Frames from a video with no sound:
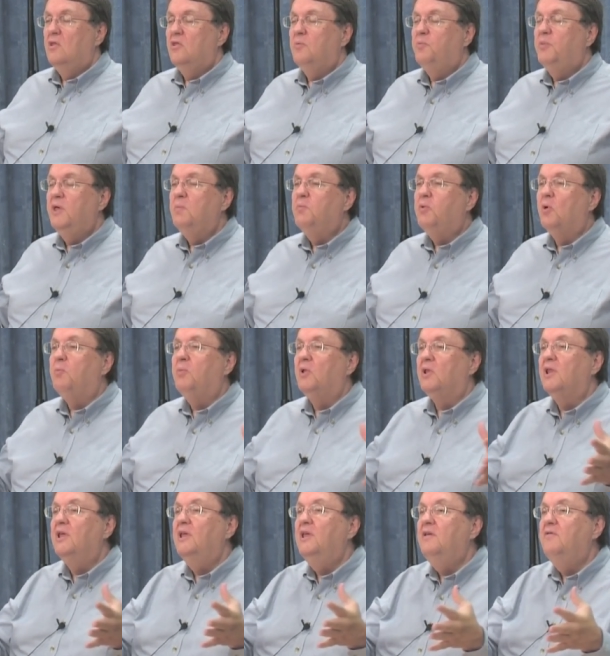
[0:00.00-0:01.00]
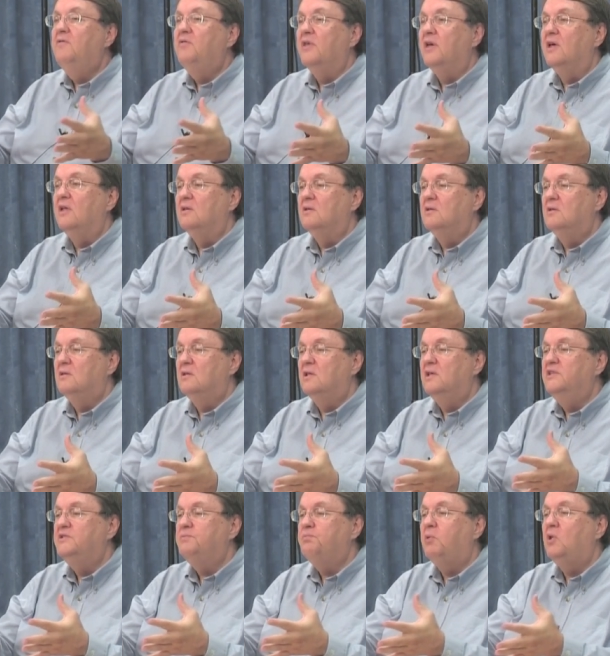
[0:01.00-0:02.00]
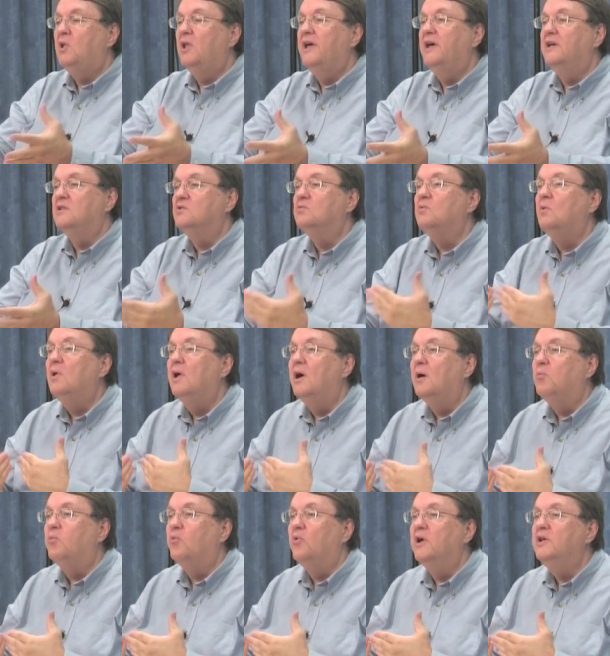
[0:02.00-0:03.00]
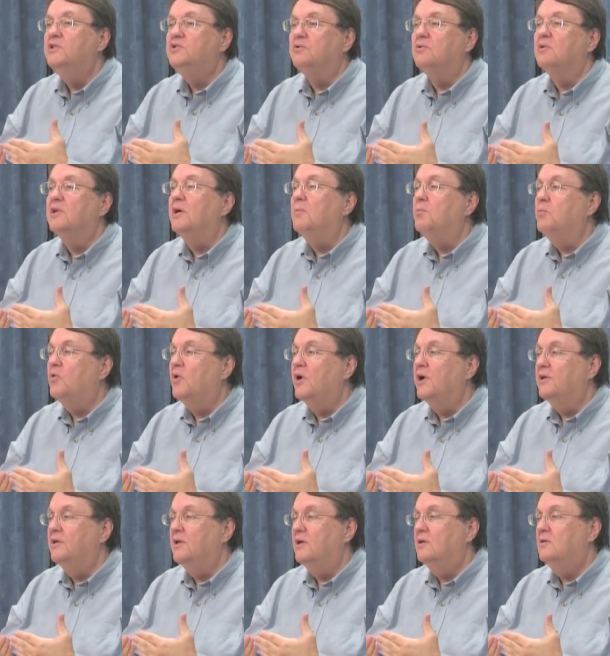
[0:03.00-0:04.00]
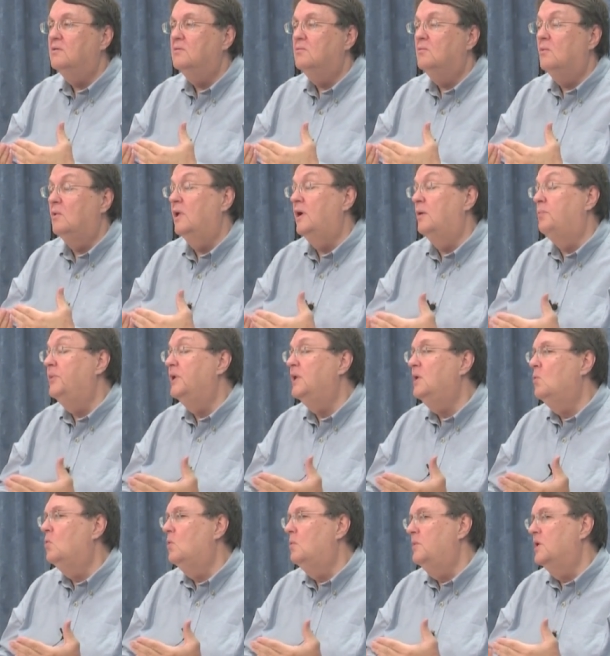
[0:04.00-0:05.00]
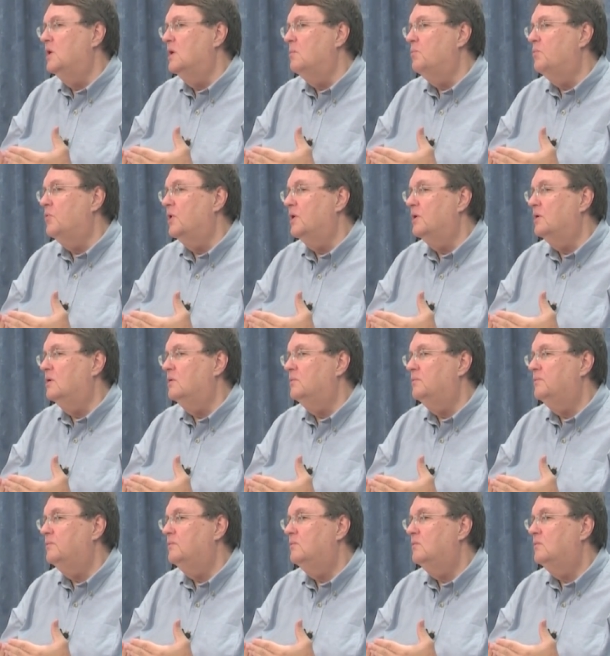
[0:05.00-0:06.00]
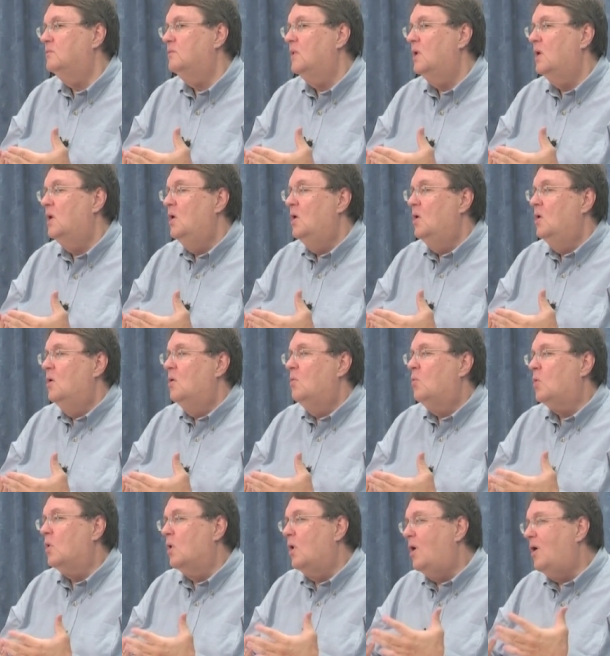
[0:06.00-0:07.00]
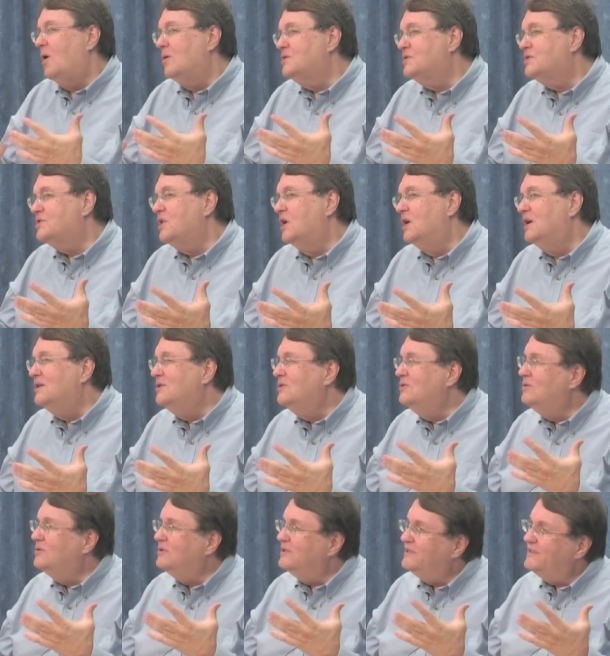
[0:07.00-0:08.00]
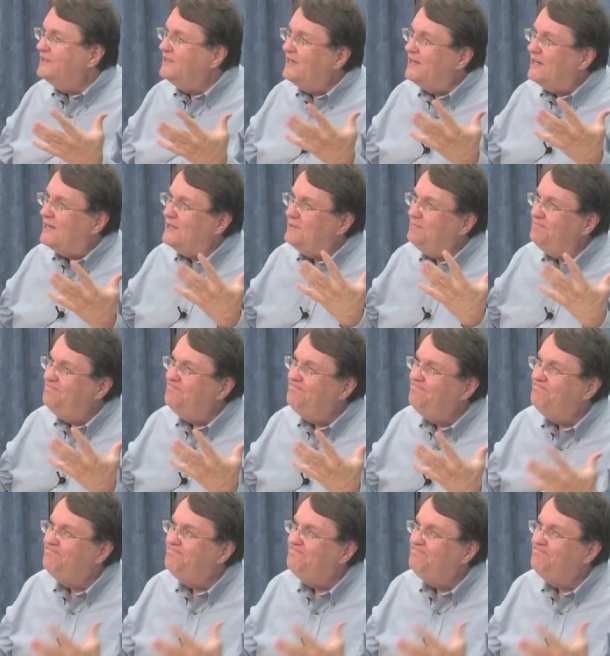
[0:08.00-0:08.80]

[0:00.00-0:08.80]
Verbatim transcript: The people believe that these plants will help Rachel get pregnant, will help any woman get pregnant. We're also um,